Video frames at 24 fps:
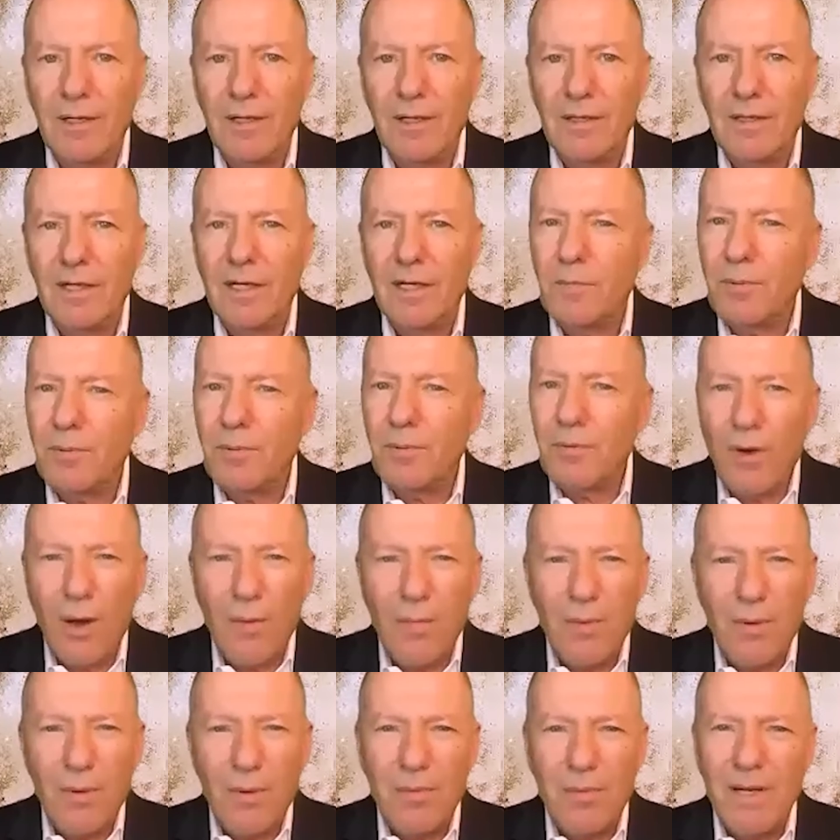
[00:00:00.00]
that
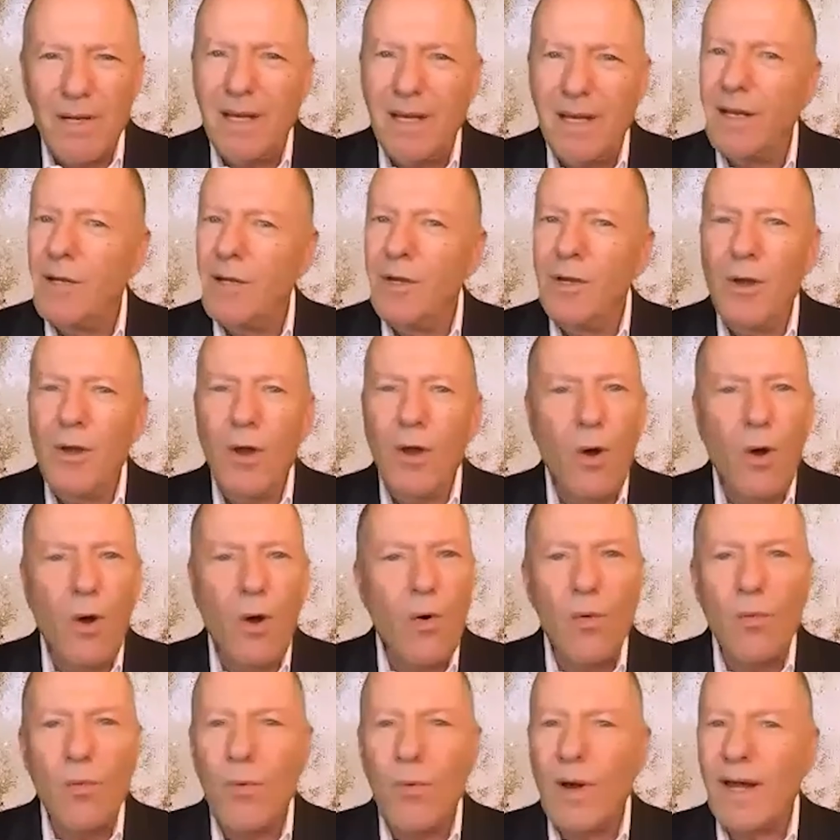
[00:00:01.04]
probably
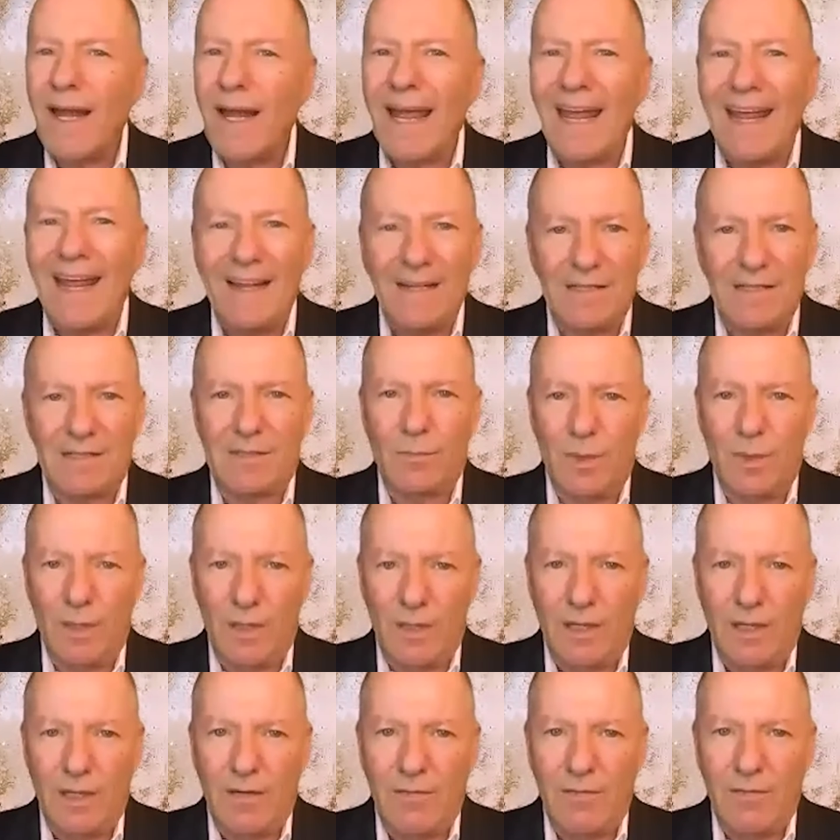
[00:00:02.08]
no one else will
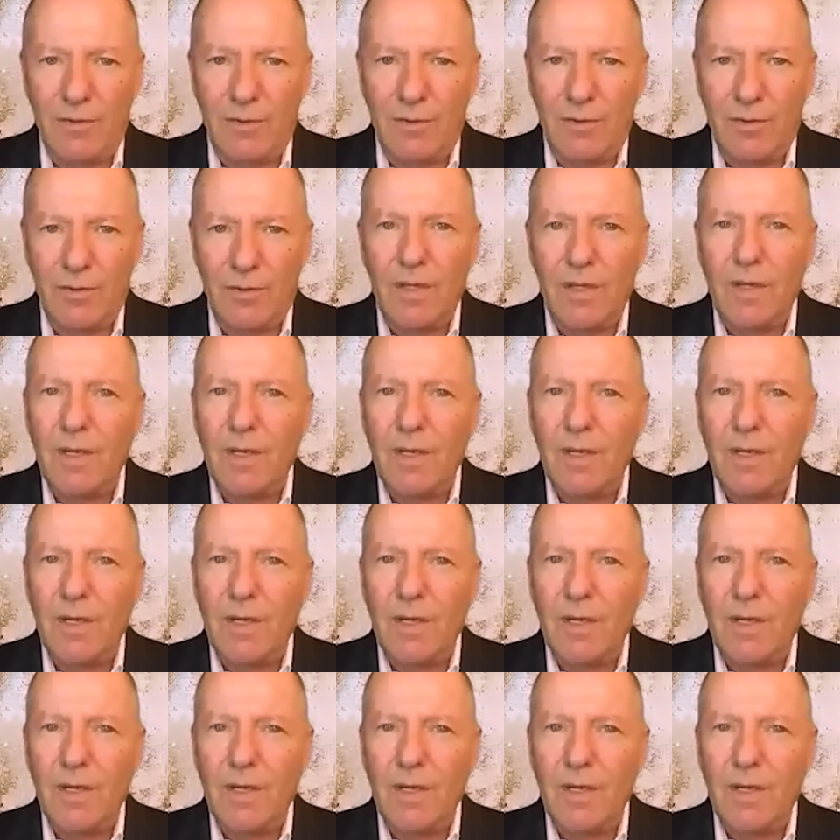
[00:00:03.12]
give you.